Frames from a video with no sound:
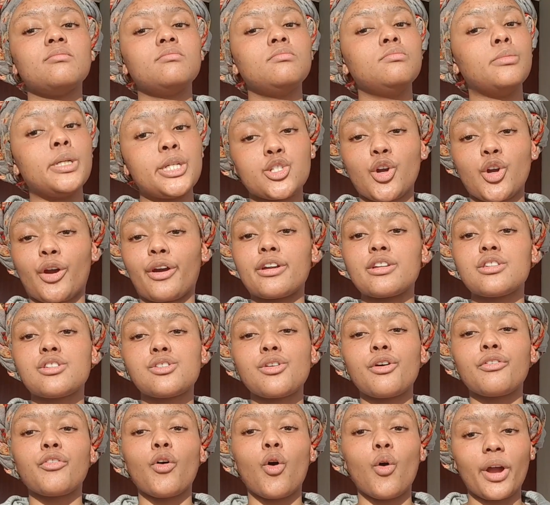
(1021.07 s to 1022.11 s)

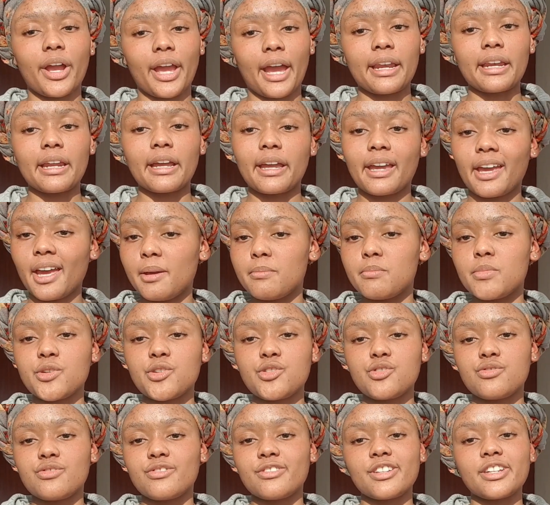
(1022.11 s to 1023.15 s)
majority of organic
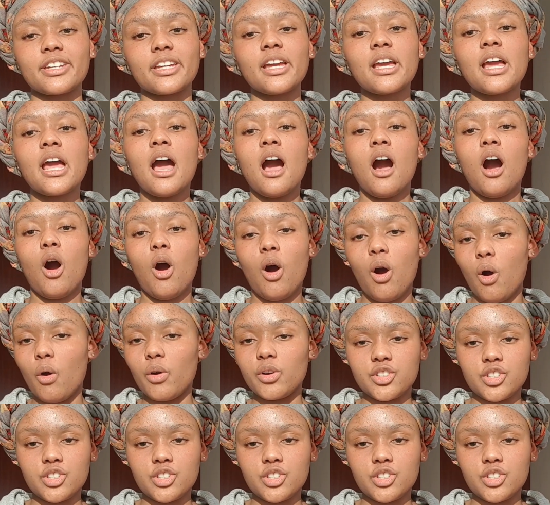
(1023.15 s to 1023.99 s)
chemistry or